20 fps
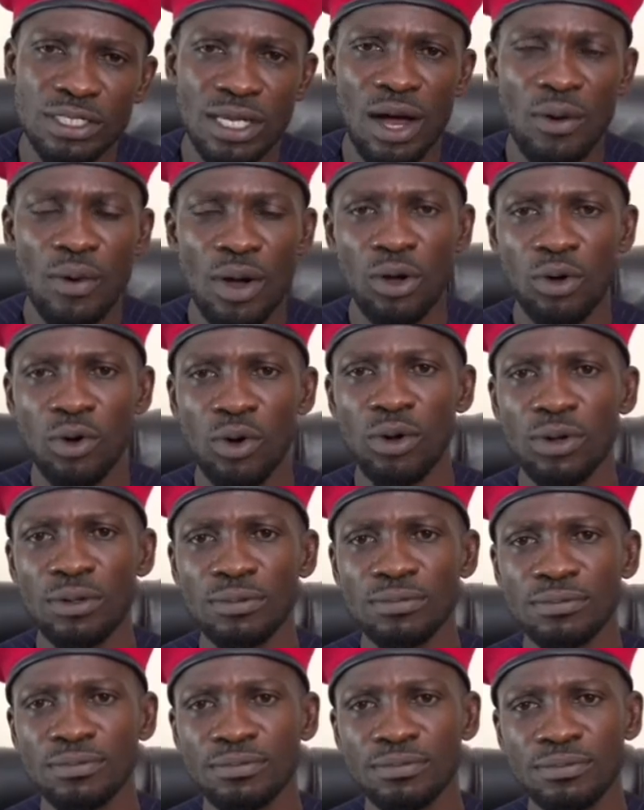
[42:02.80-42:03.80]
our call.
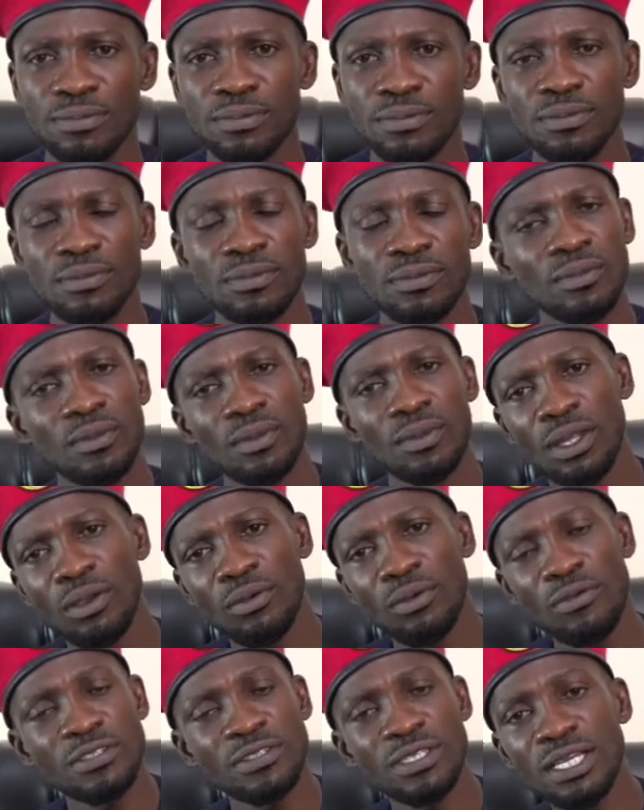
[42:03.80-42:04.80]

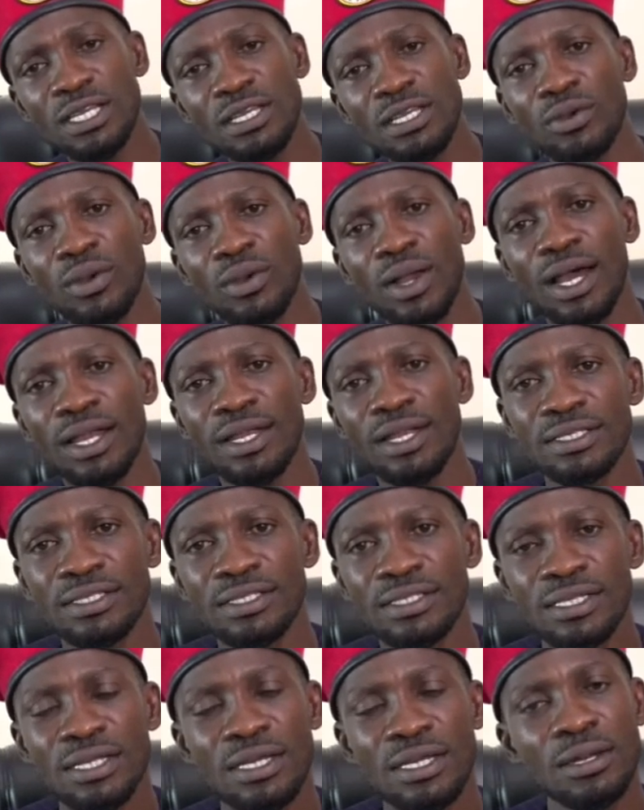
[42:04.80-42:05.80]
We've seen
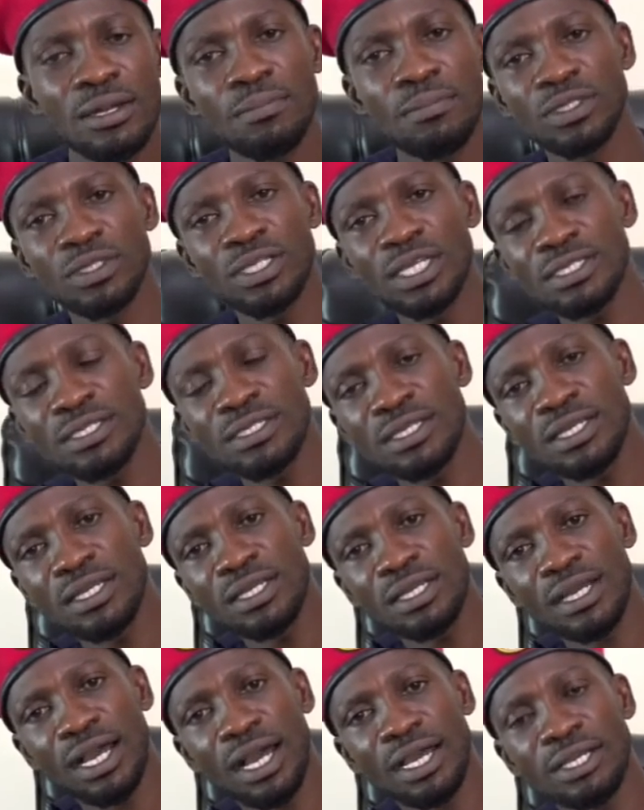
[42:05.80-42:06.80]
Ugandans protesting.